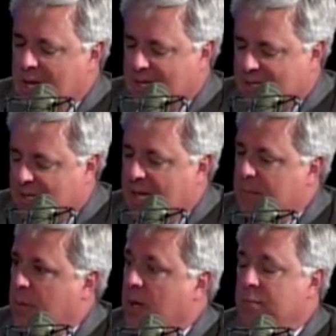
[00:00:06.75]
a
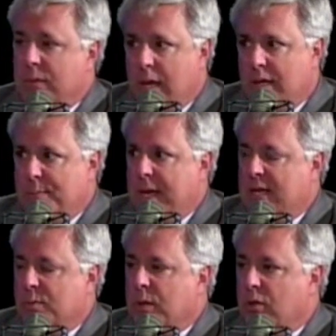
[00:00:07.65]
slight bump, not as bad
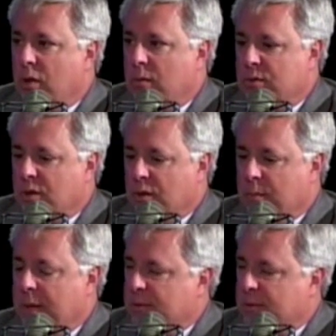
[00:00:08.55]
as we thought it was going to be,